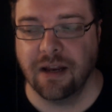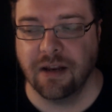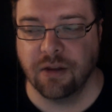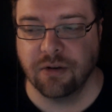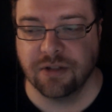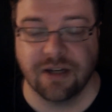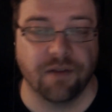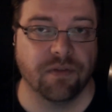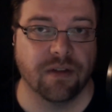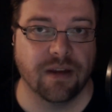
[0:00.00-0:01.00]
There's
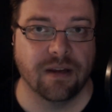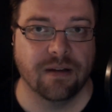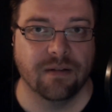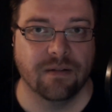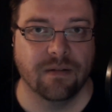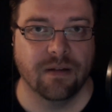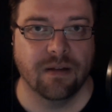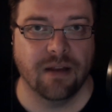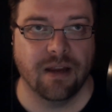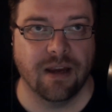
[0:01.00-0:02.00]
definitely
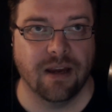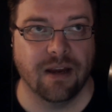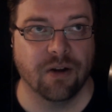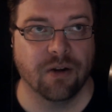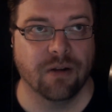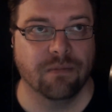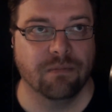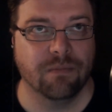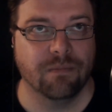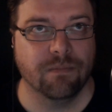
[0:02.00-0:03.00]
a
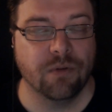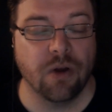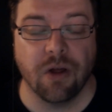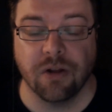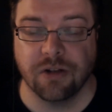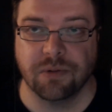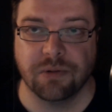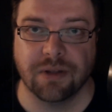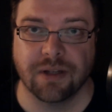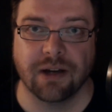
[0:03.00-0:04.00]
knowledge
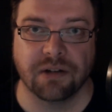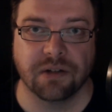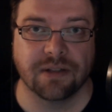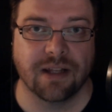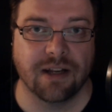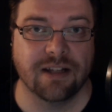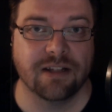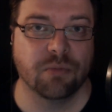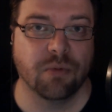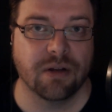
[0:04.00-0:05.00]
between the characters that
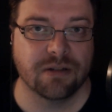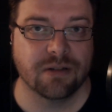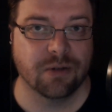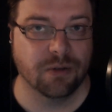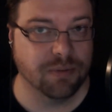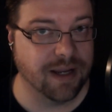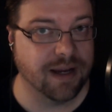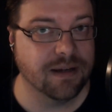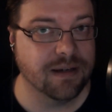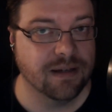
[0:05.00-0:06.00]
was her
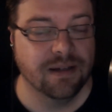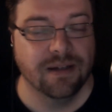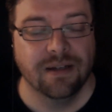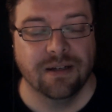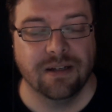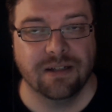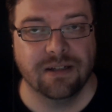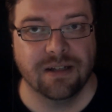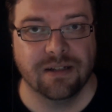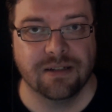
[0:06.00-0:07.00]
plan,
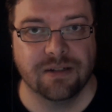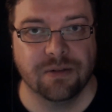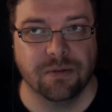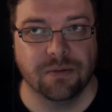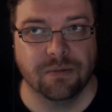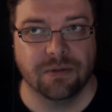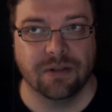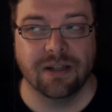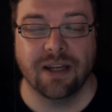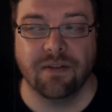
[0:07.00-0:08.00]
is to
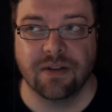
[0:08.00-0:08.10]
leave.